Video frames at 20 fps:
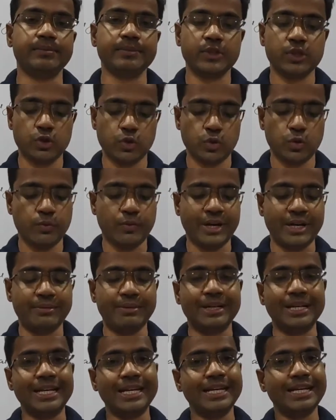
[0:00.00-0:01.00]
So whenever
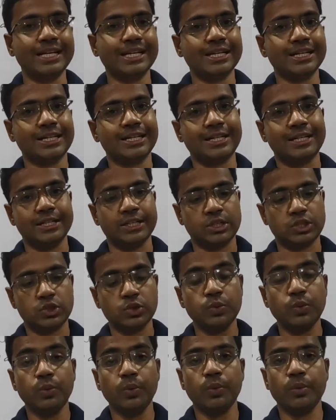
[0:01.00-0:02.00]
like
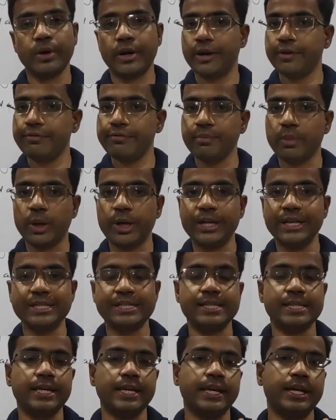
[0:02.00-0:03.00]
two rough bodies
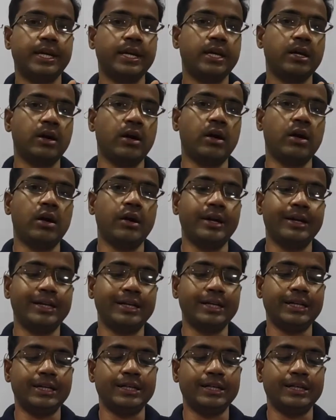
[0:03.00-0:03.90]
there and